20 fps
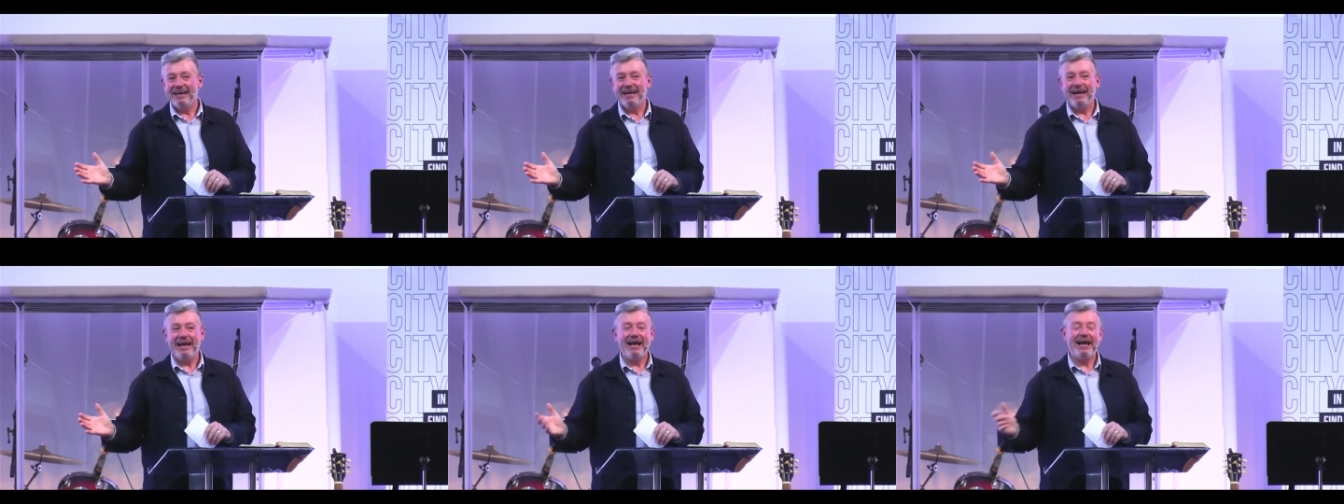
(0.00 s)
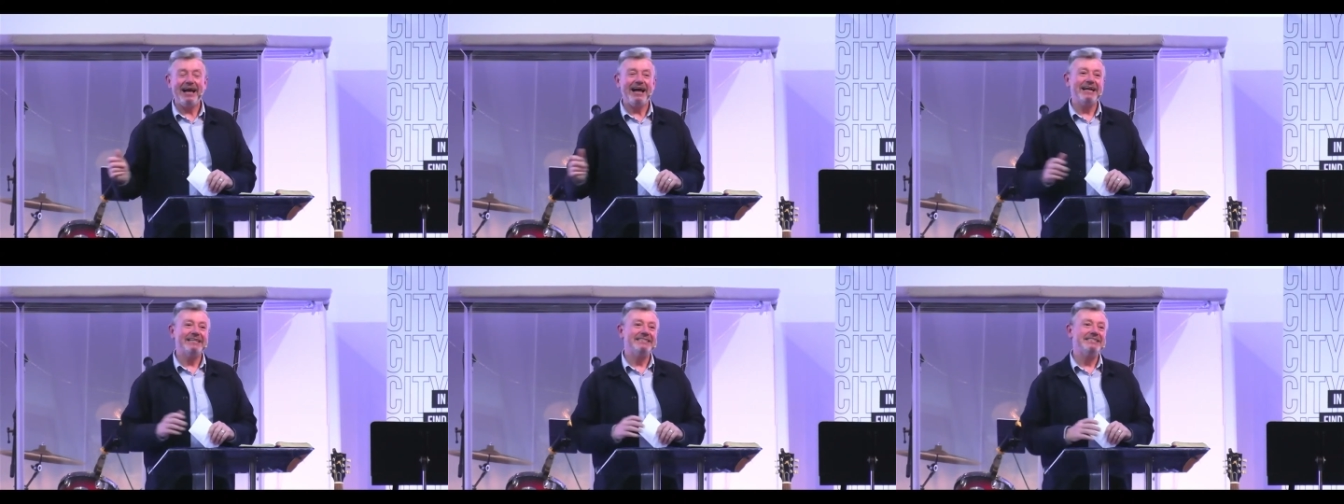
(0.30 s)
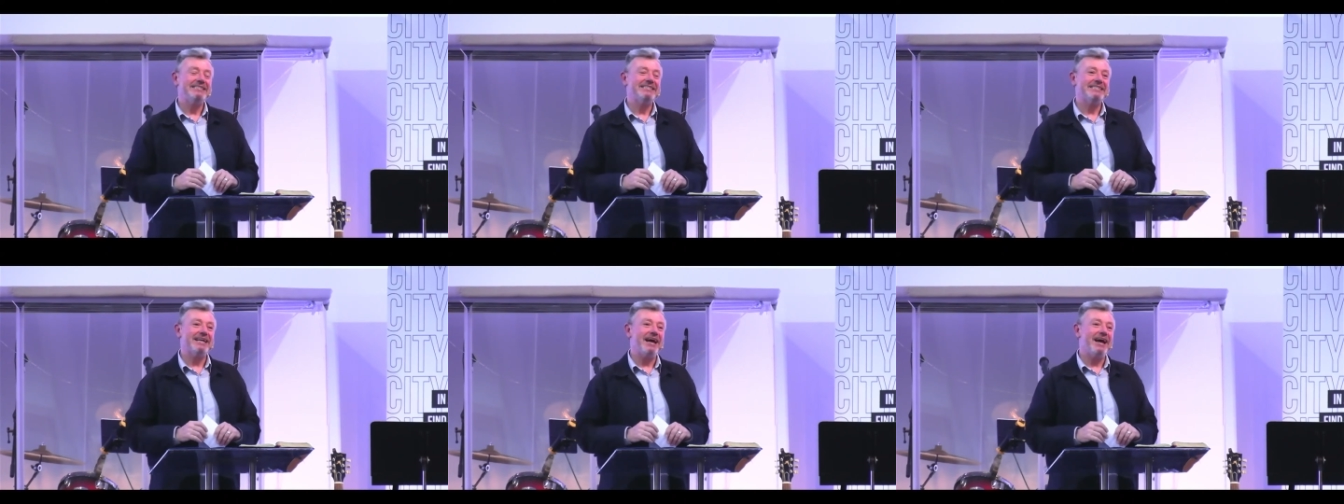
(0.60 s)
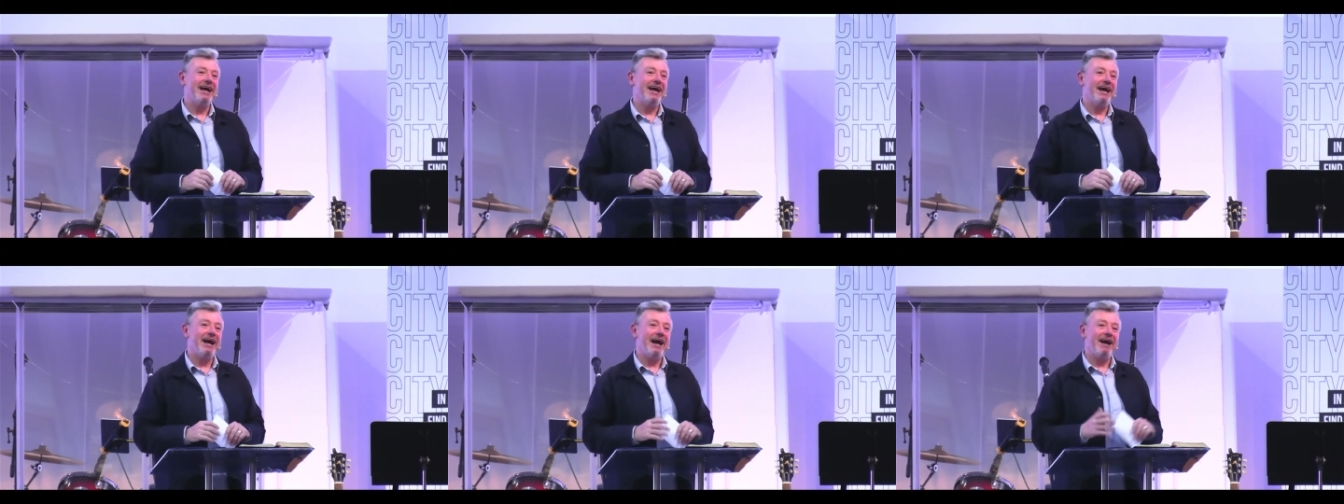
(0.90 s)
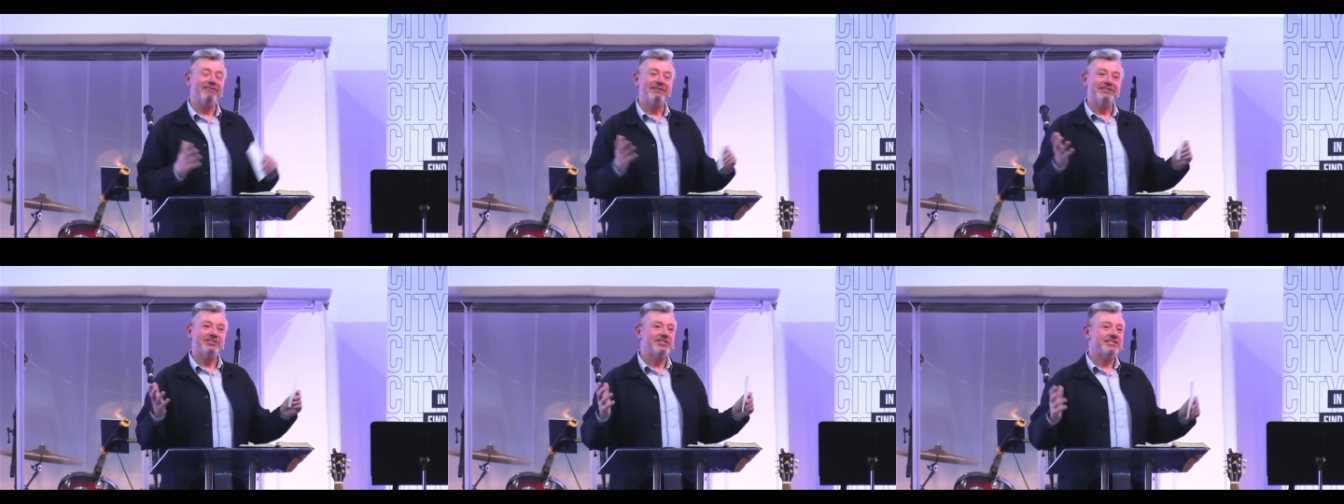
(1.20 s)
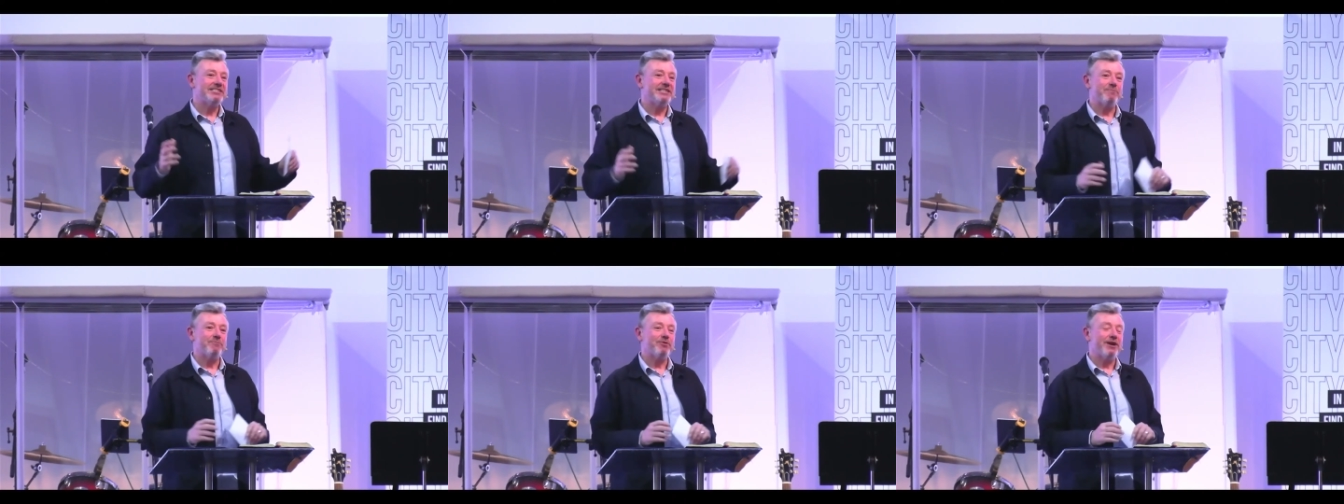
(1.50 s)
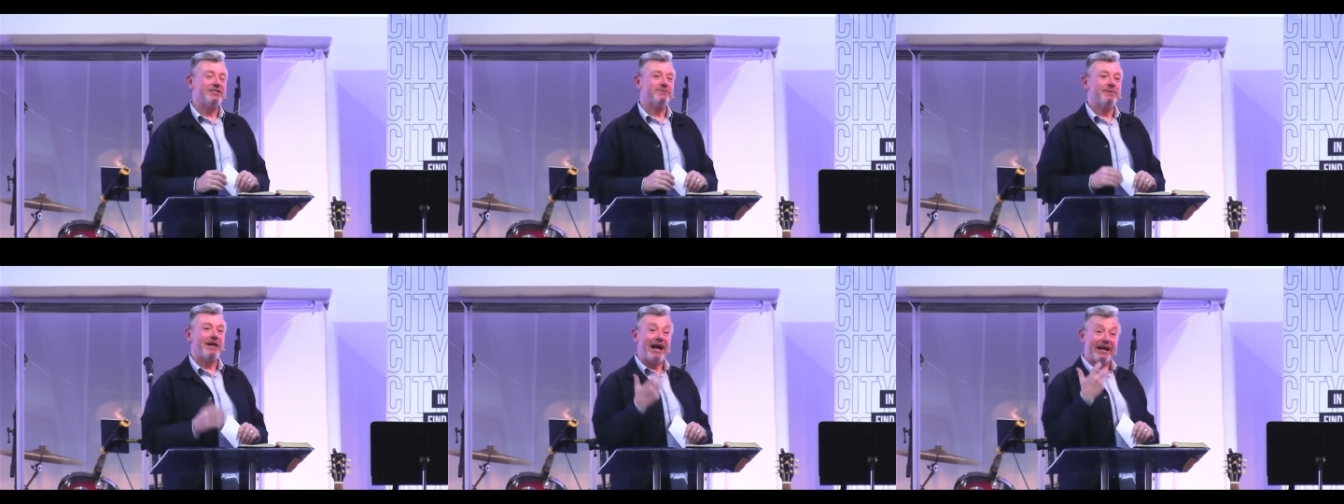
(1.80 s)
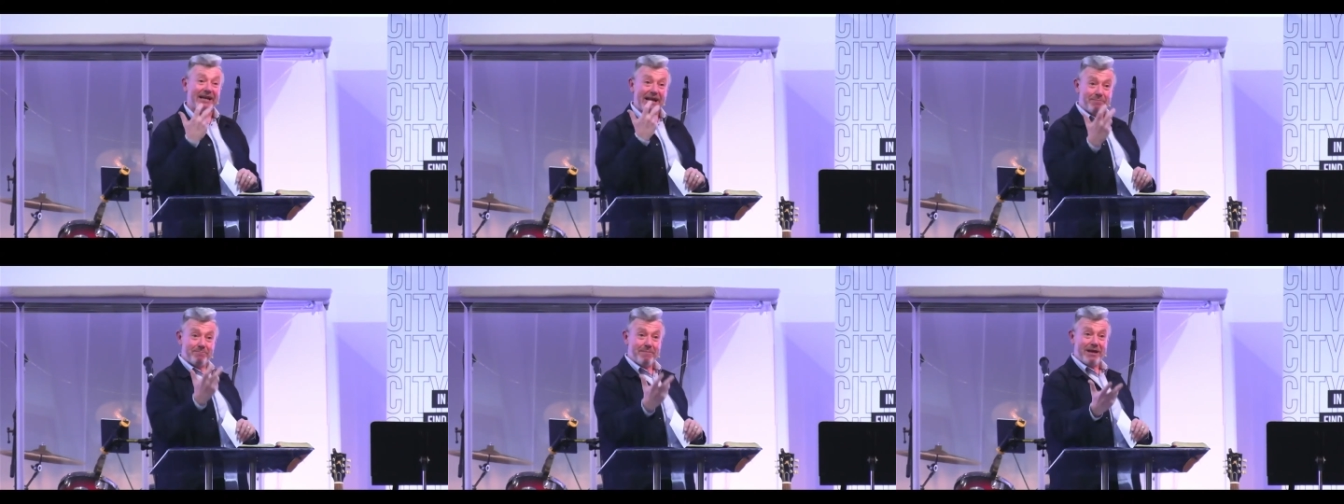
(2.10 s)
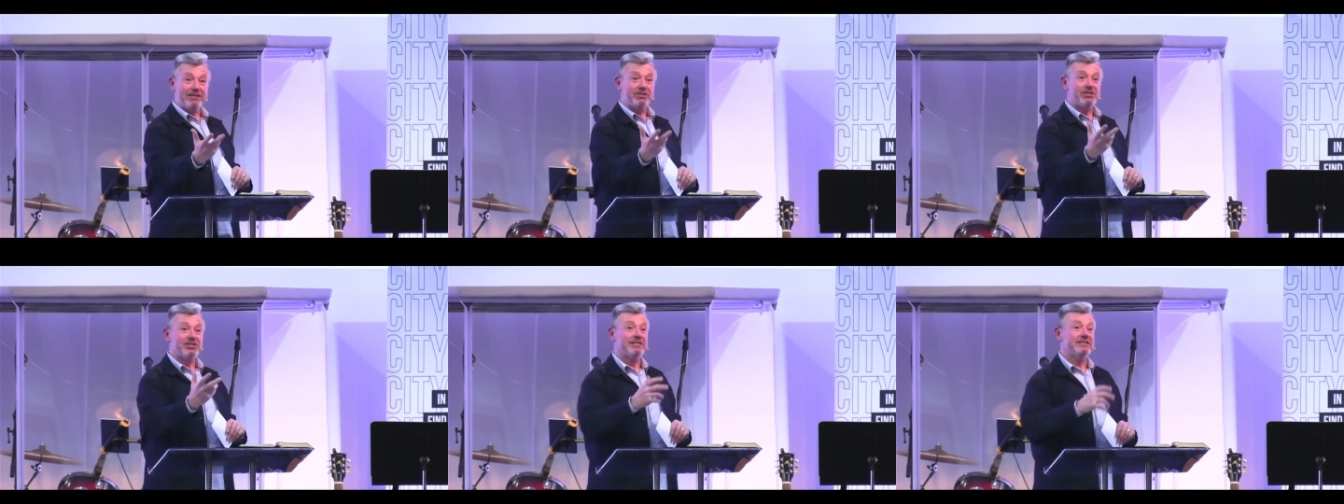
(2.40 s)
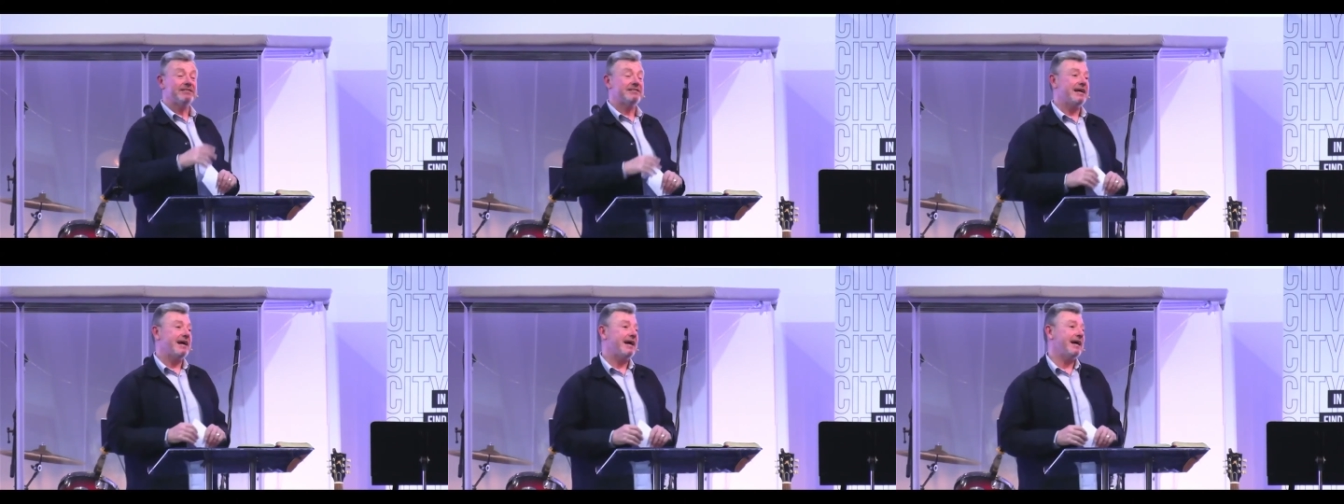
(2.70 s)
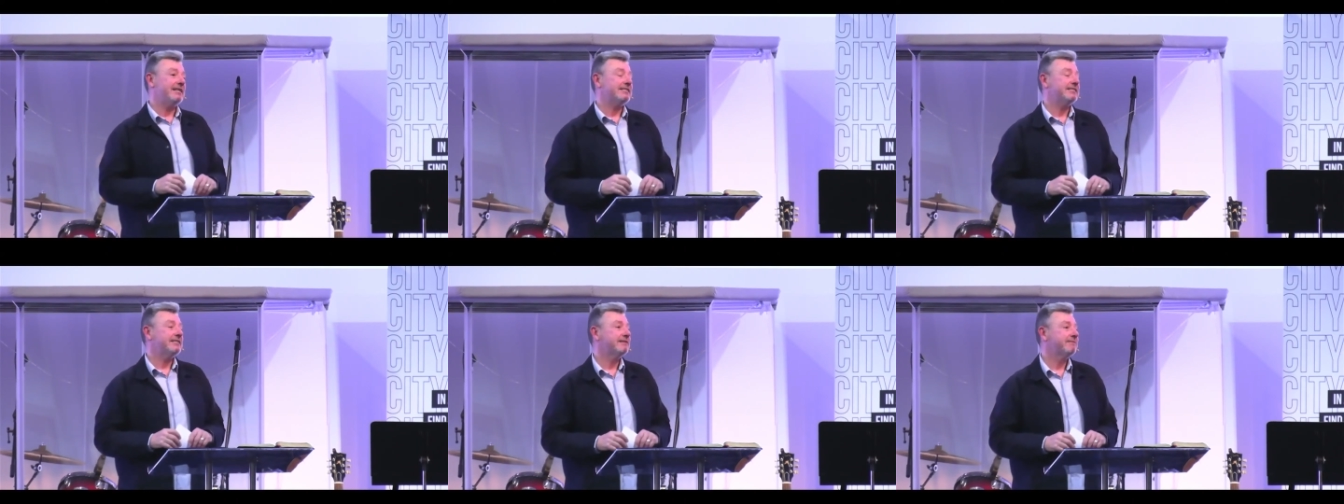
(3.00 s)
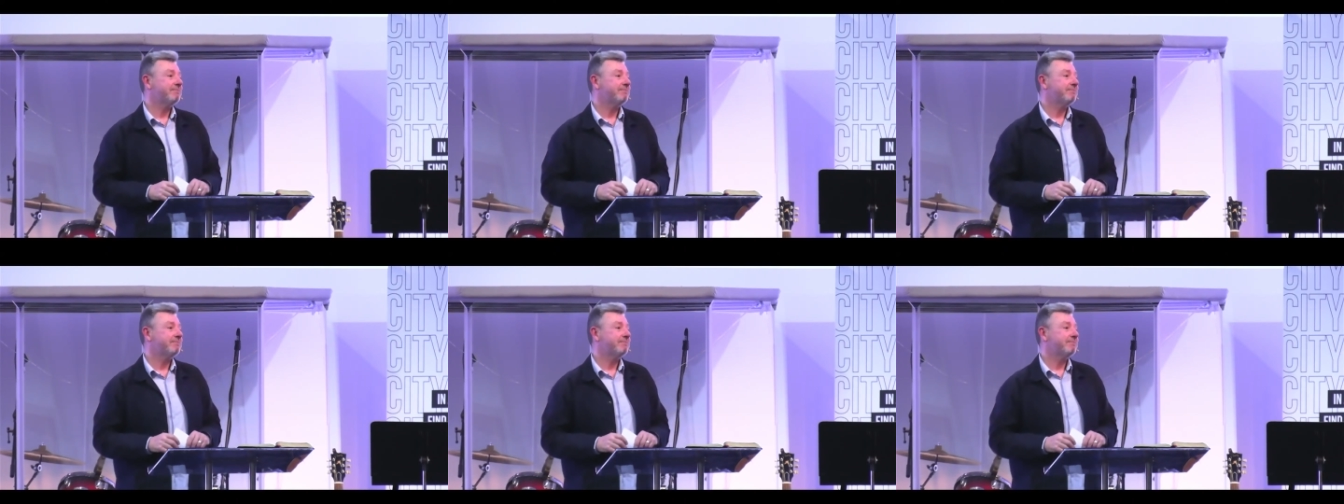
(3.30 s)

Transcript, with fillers: And uh, I was just impressed by that, and I mentioned that.